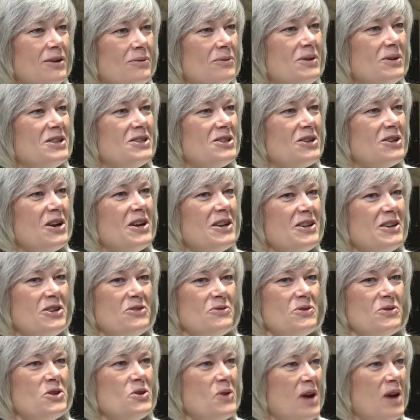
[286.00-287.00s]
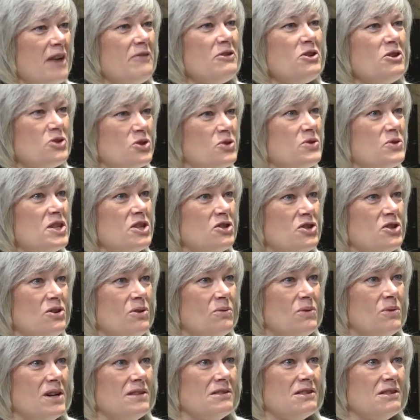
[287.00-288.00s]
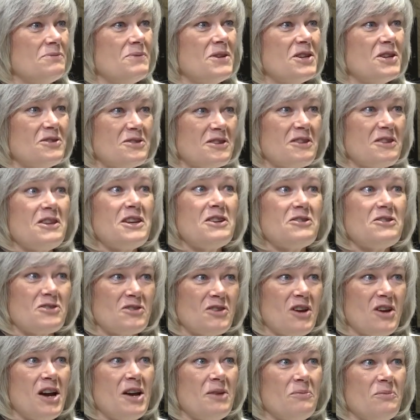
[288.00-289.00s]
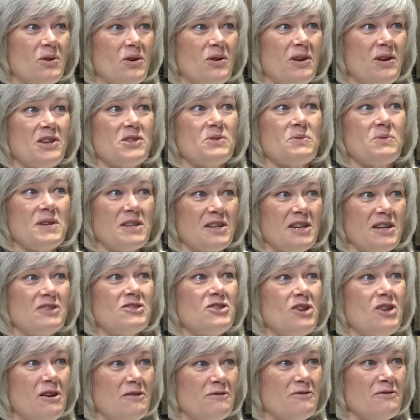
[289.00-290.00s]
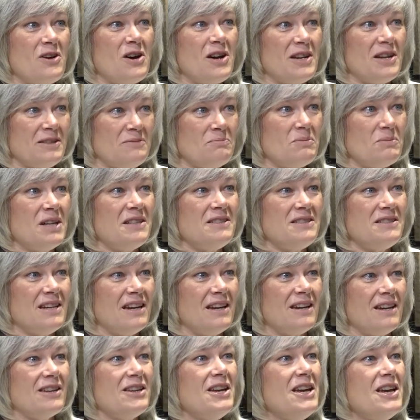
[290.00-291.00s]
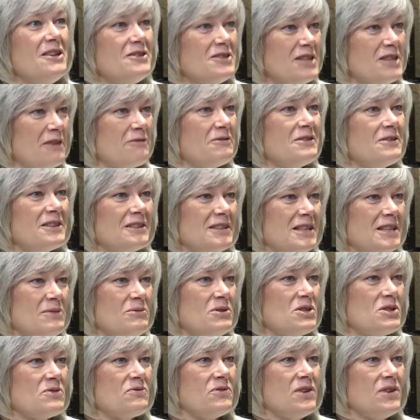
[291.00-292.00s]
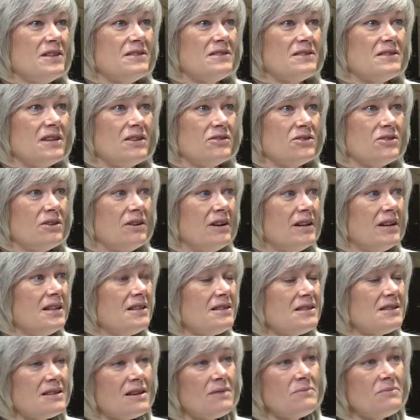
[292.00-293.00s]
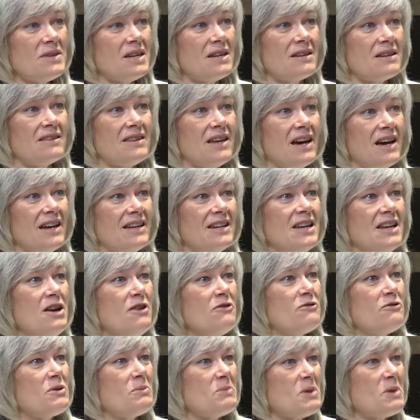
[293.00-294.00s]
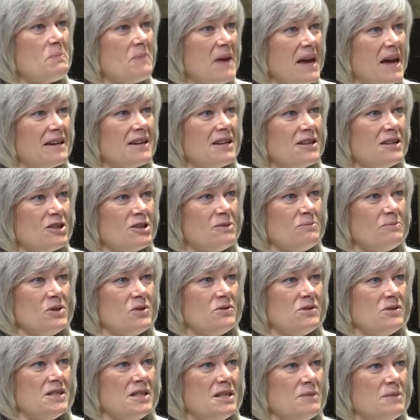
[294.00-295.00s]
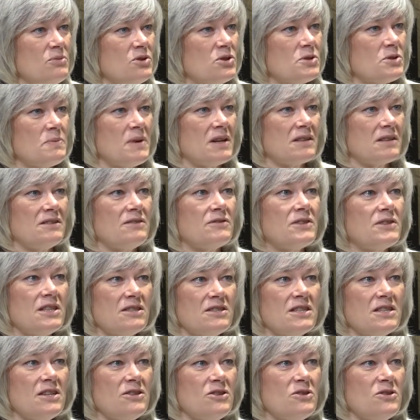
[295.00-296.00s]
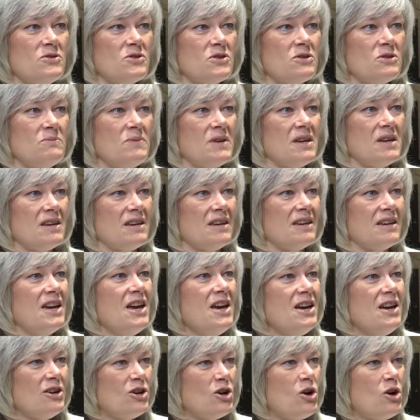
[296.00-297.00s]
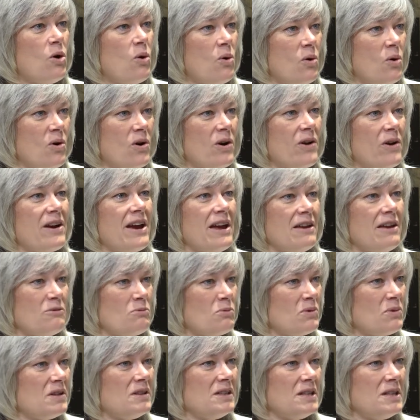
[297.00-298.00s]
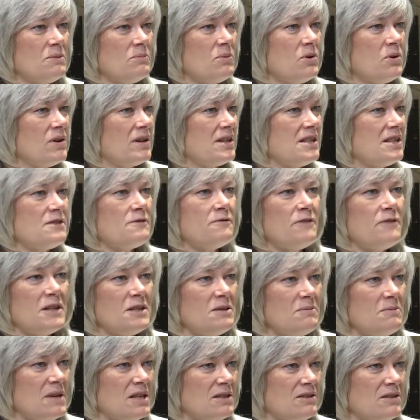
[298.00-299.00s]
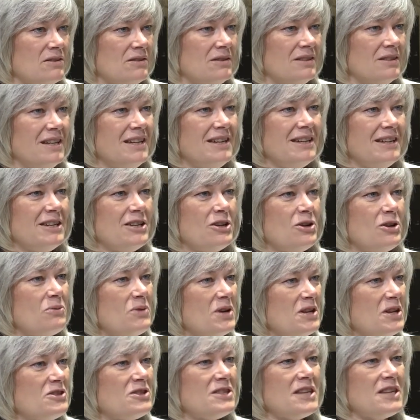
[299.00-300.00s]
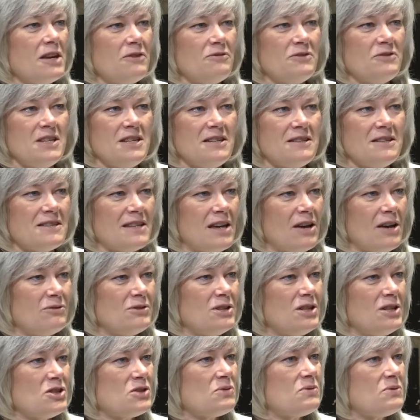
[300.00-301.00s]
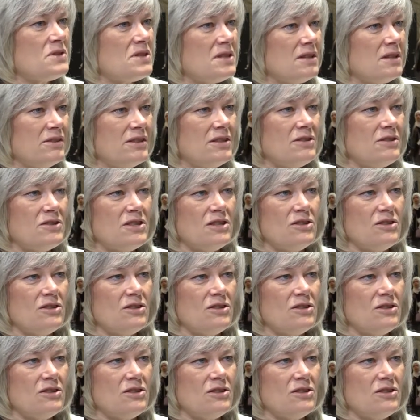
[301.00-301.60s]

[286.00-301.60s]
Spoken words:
Well, you have your traditional ones, because I think cyber, as we kicked off on Monday, definitely was front and center. And it's something that, from a banking community perspective, continues to be core and really important. It's fundamental. You know, with safety, soundness, resiliency,